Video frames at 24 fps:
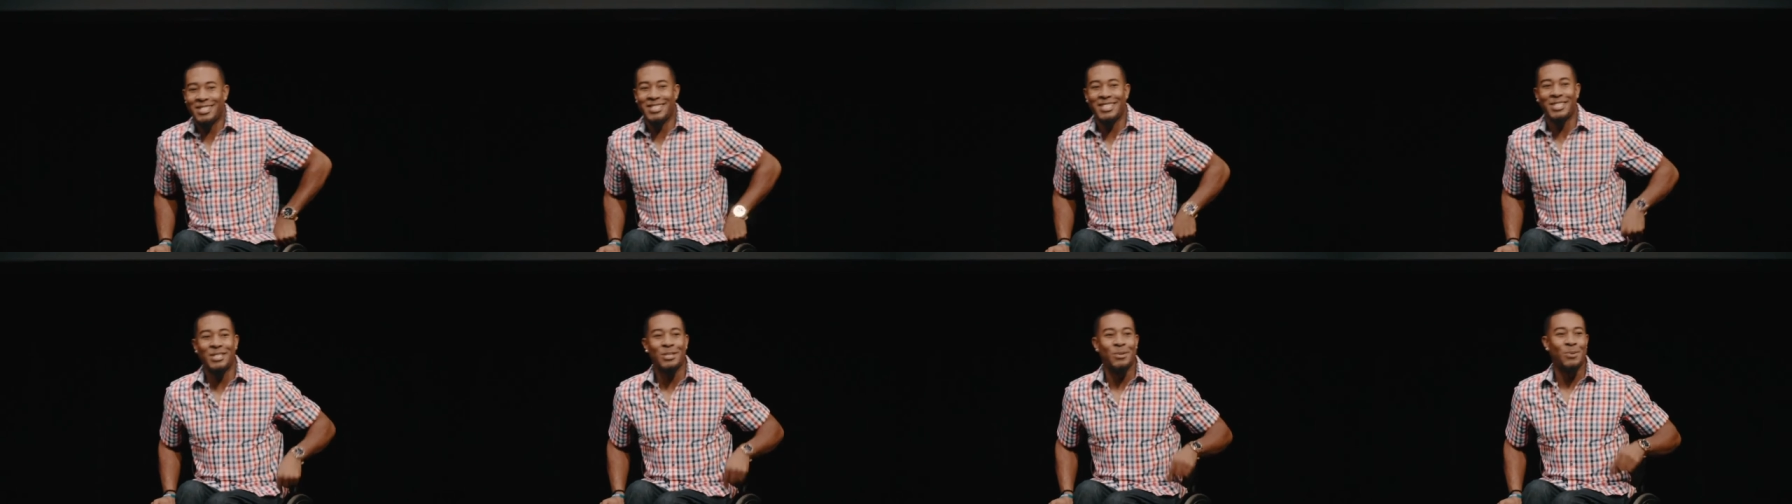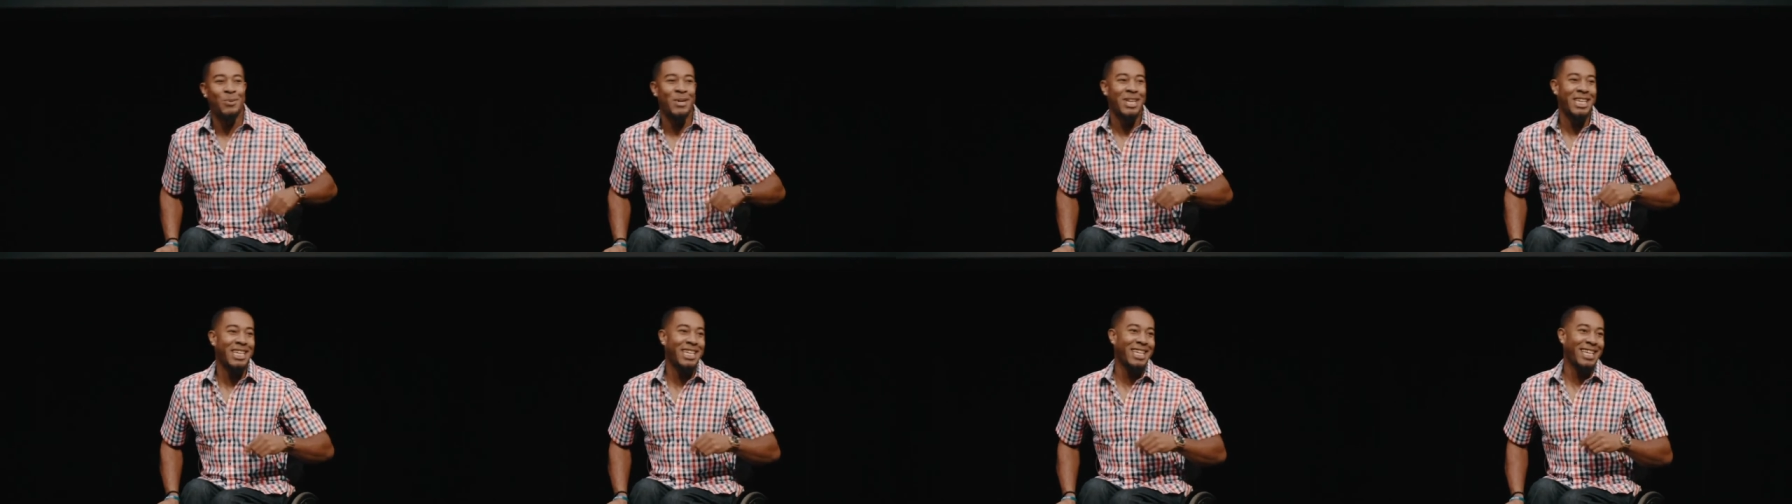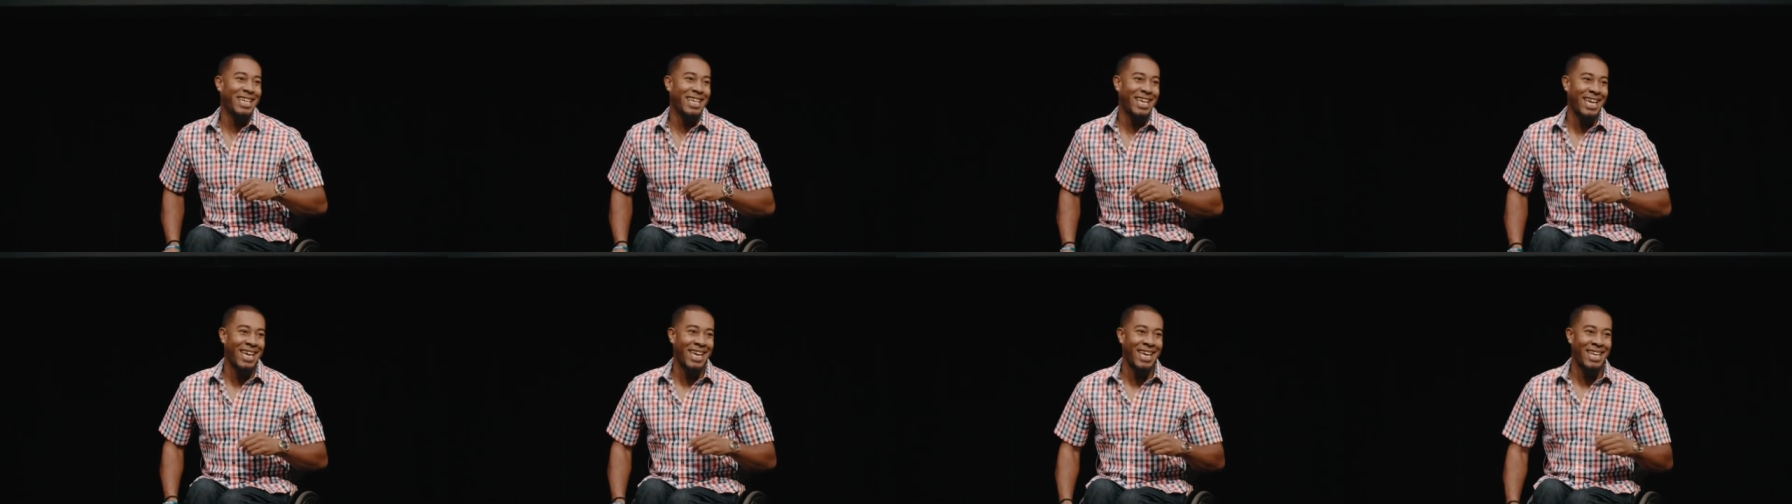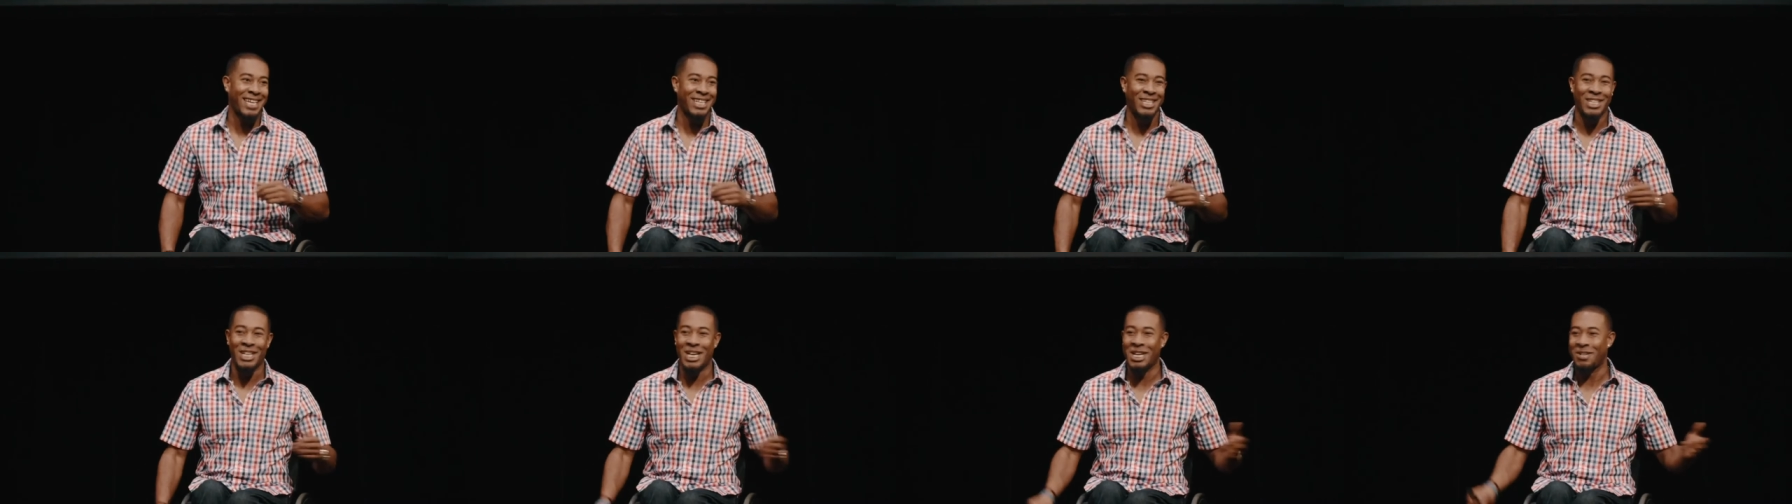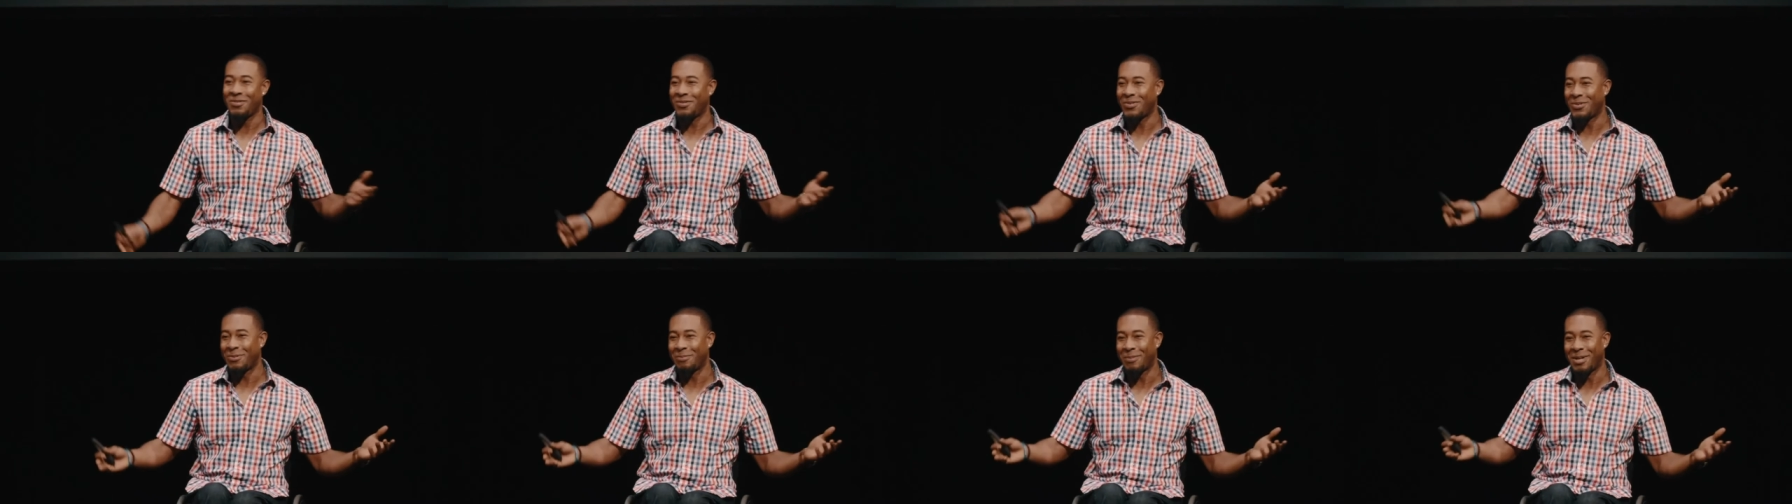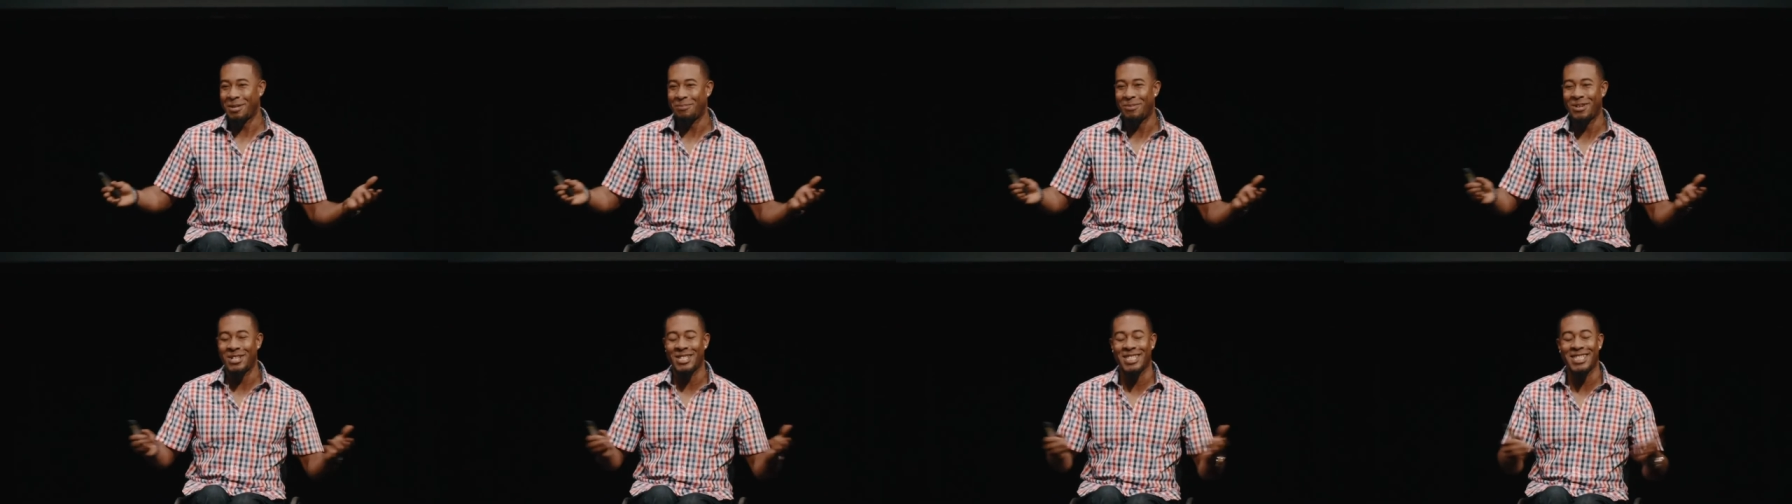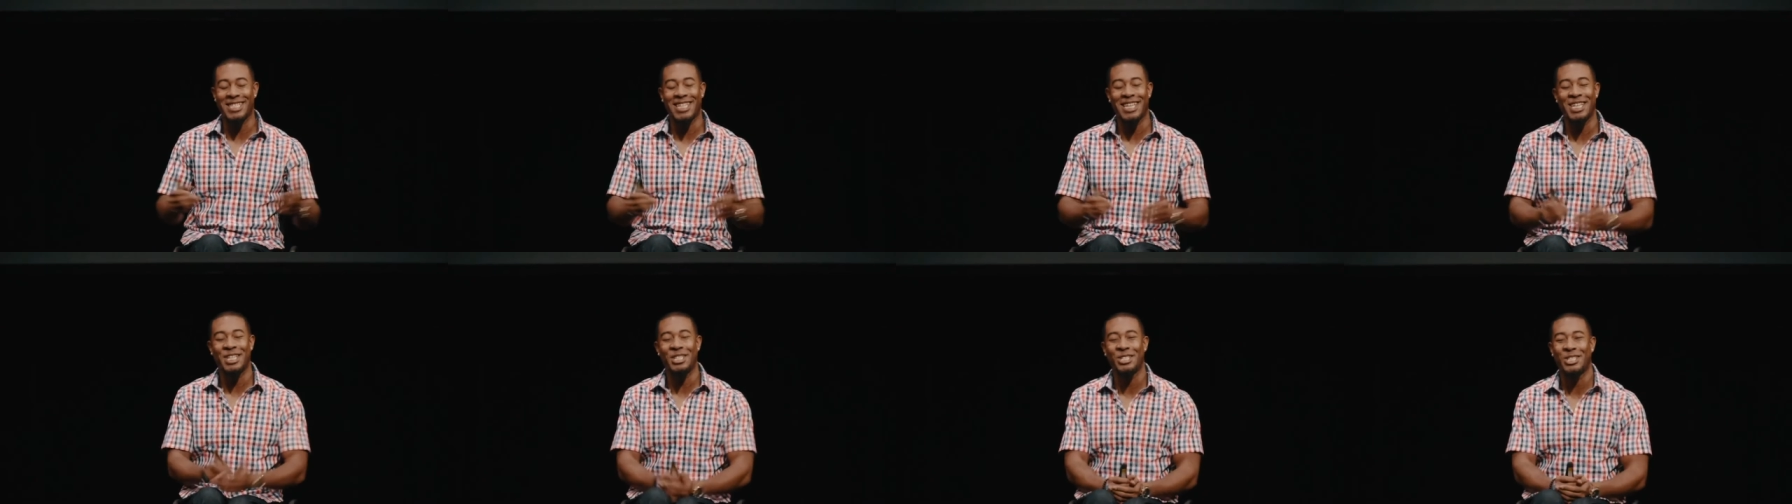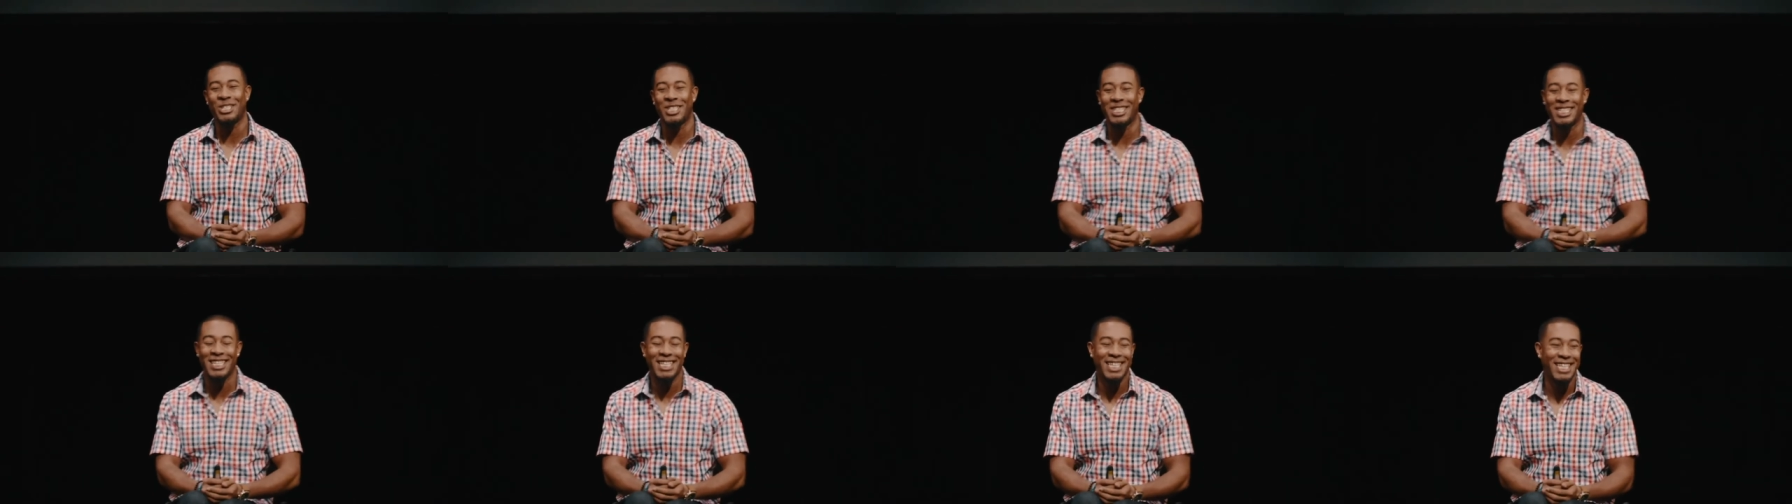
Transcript: still awake and live in my presentation.